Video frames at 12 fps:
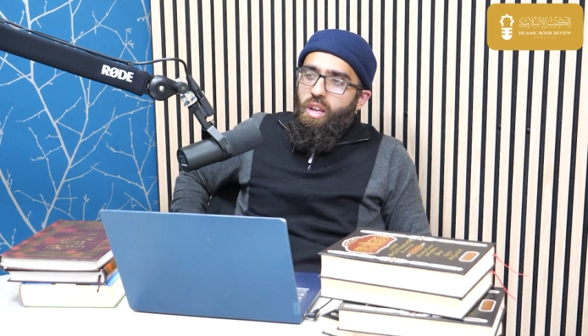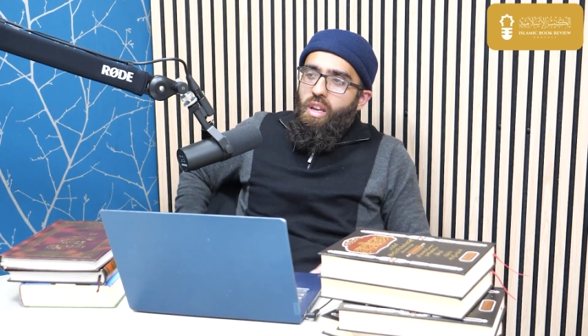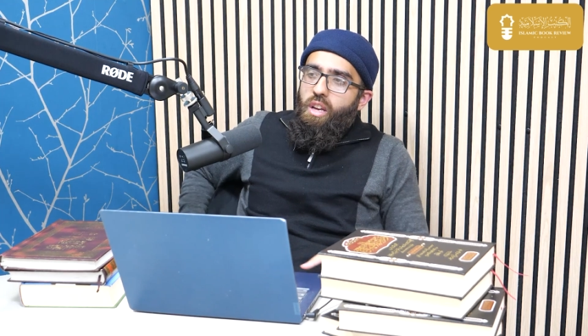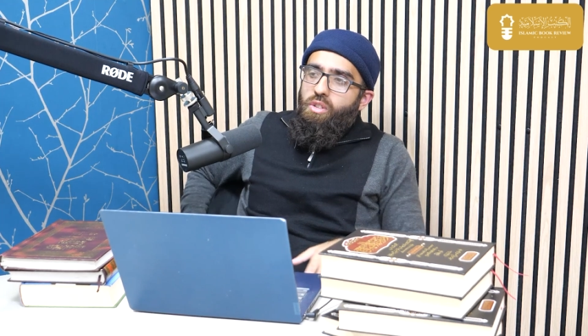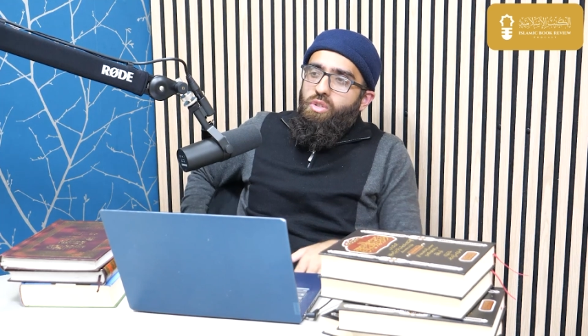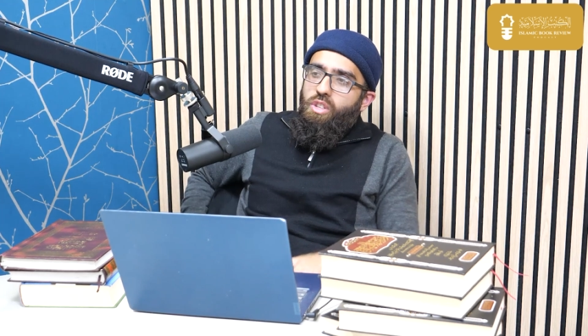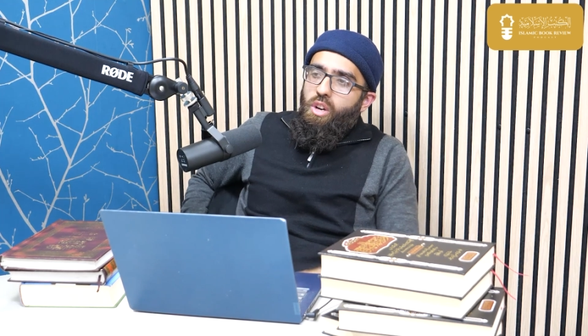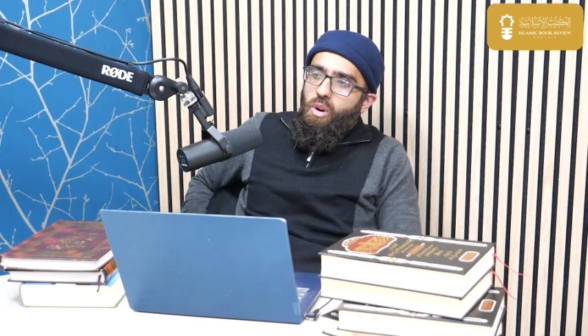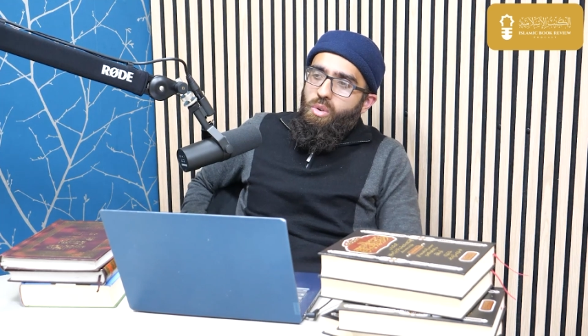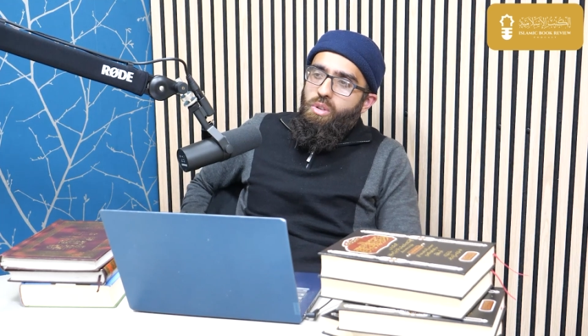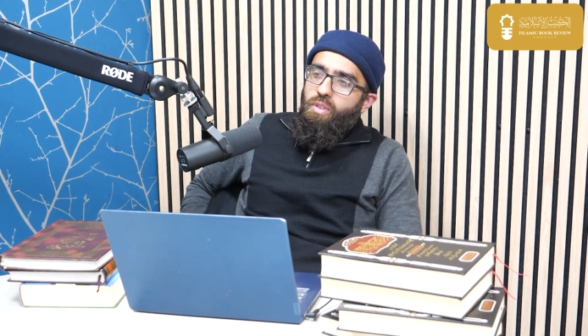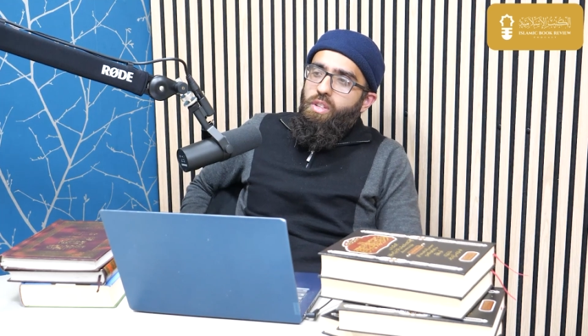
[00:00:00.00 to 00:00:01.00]
to get
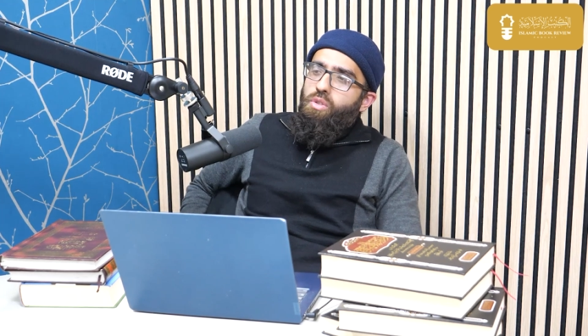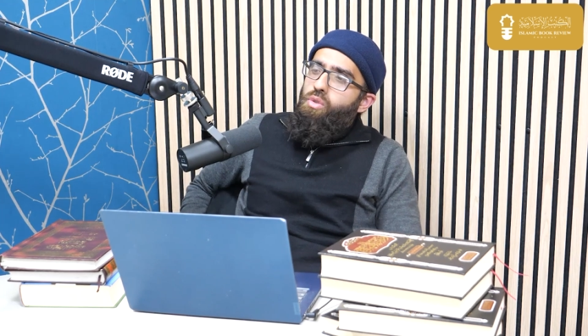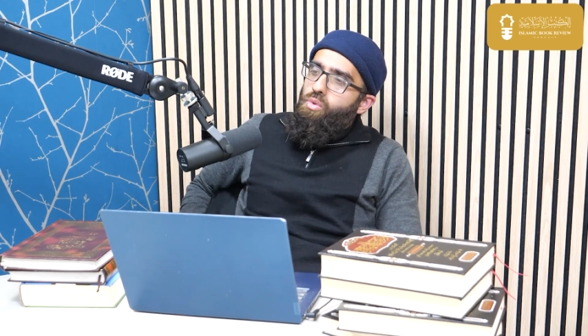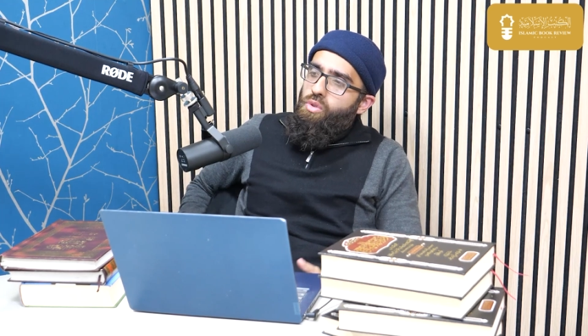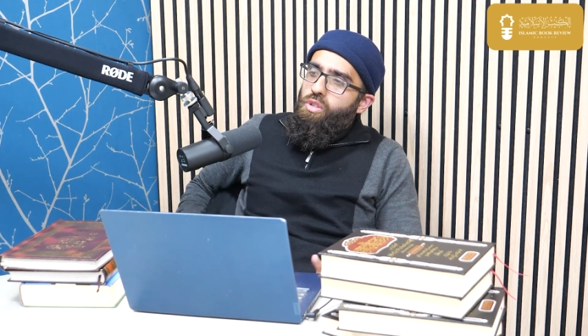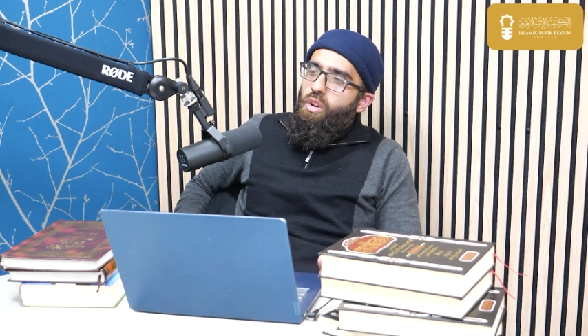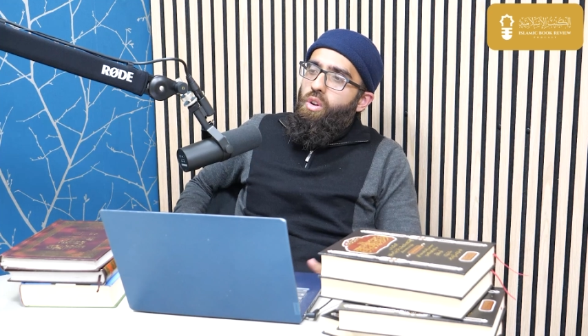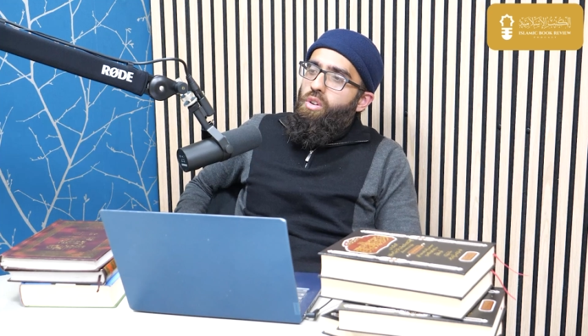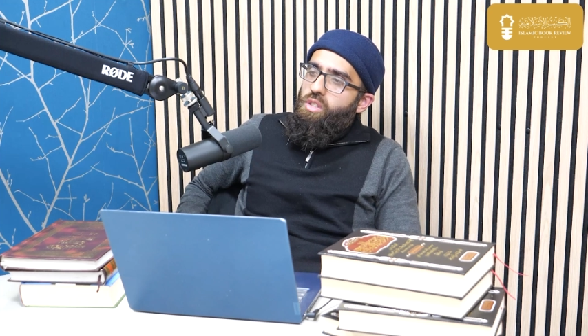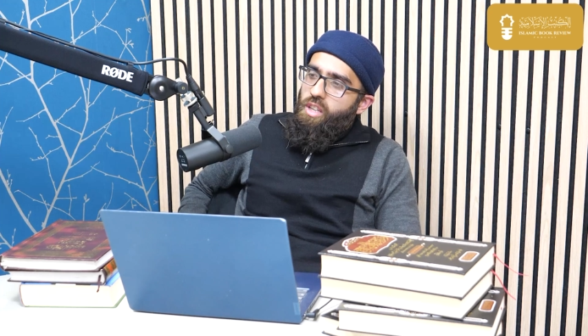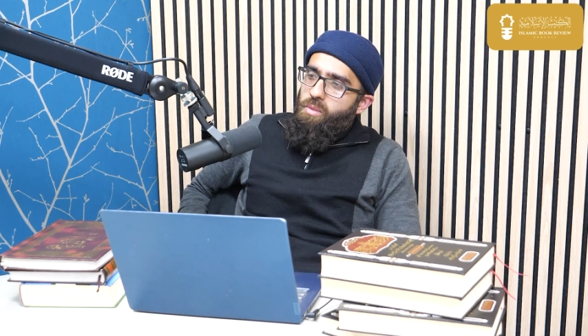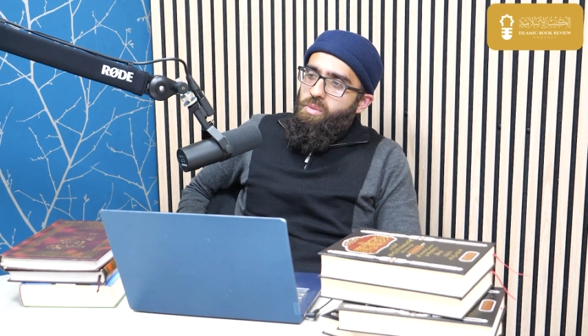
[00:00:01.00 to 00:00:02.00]
hold of it, to use it
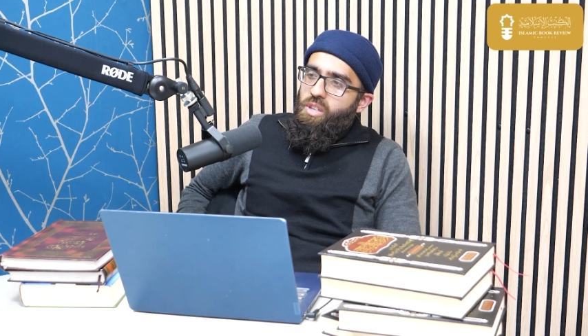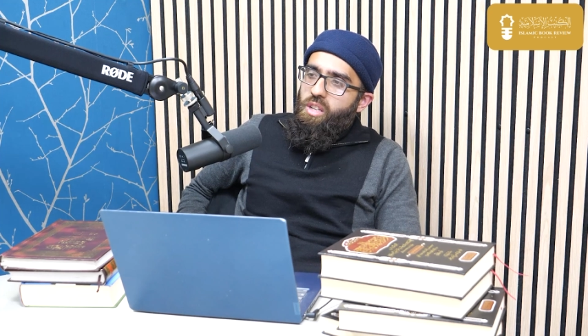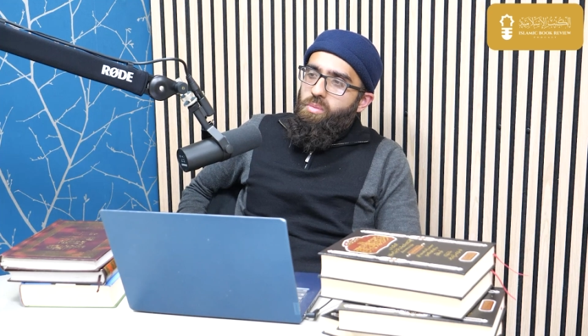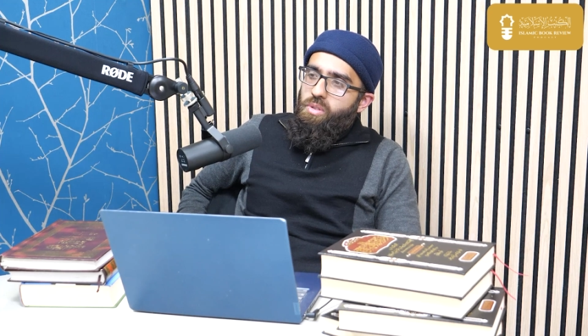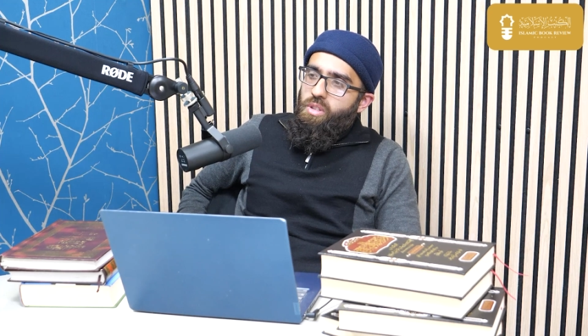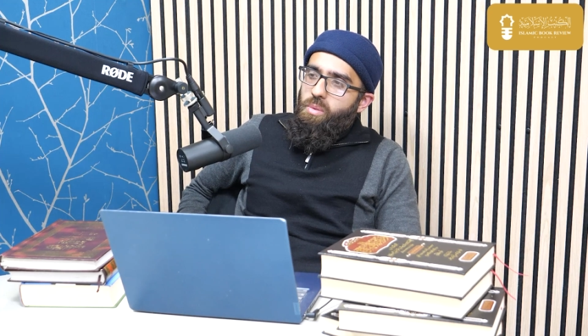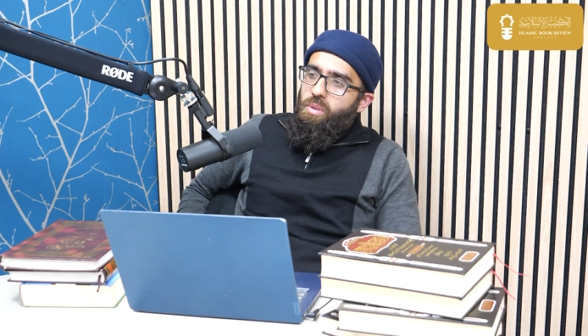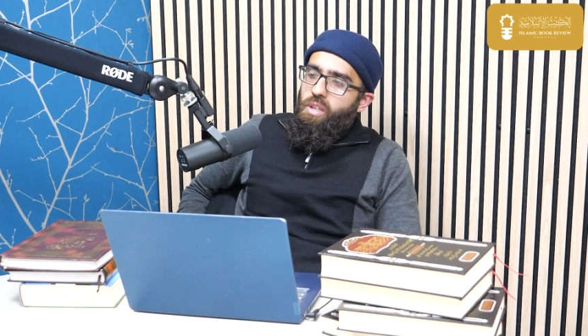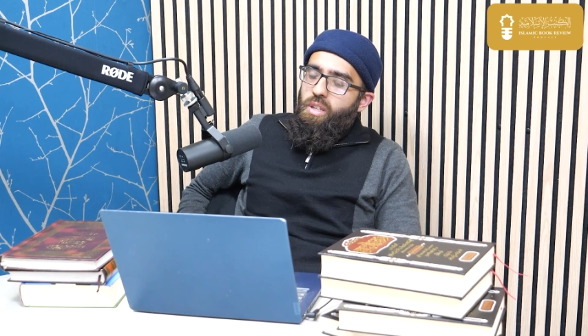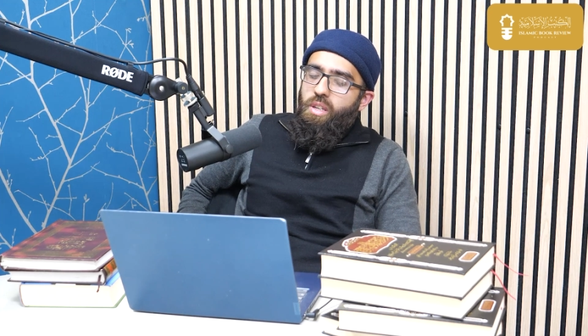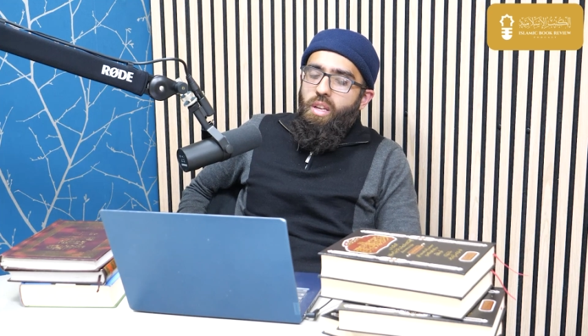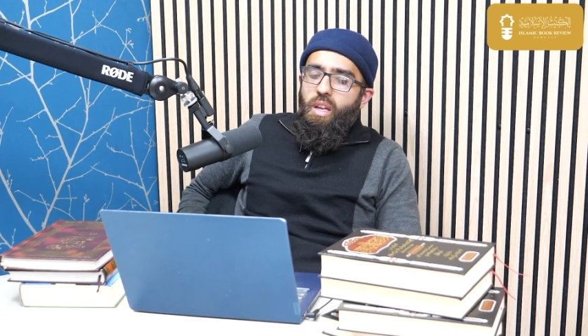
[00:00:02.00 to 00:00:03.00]
alongside Mishkāt
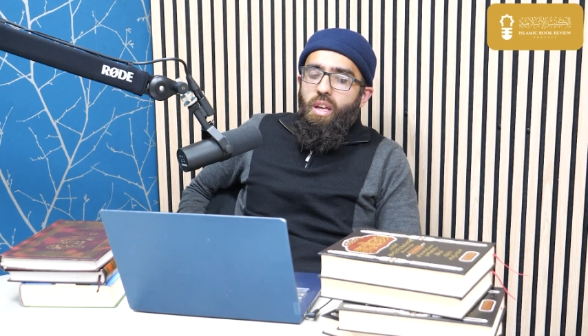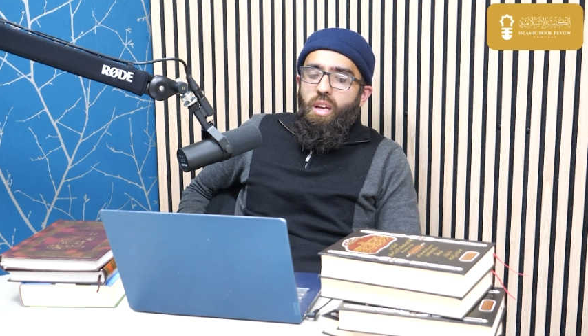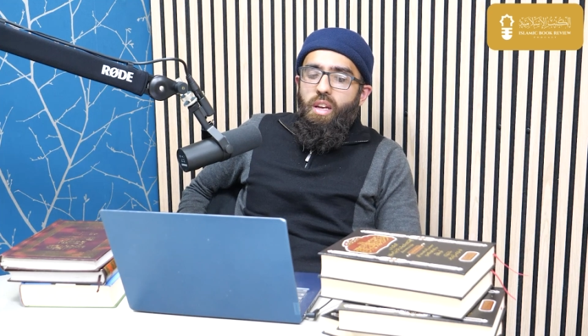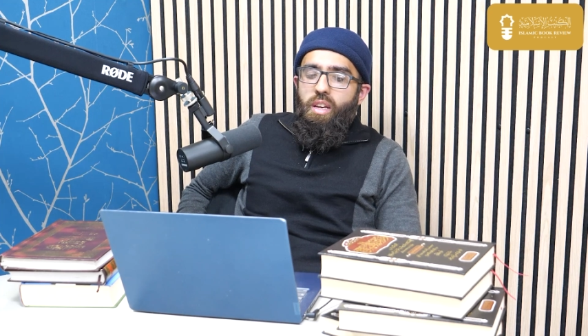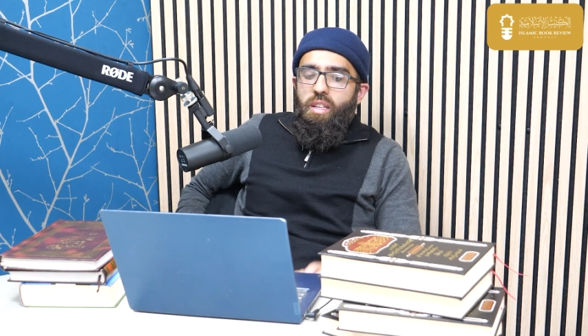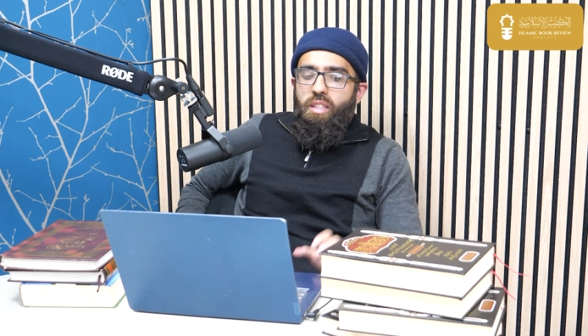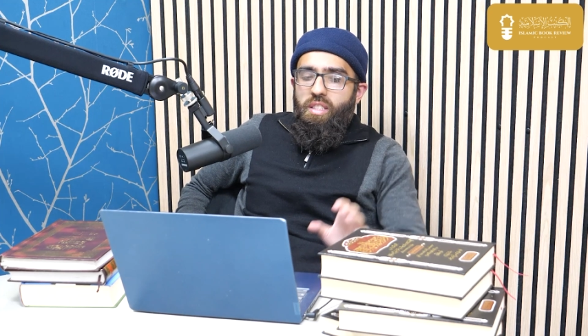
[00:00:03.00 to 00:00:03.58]
al-Masābīh.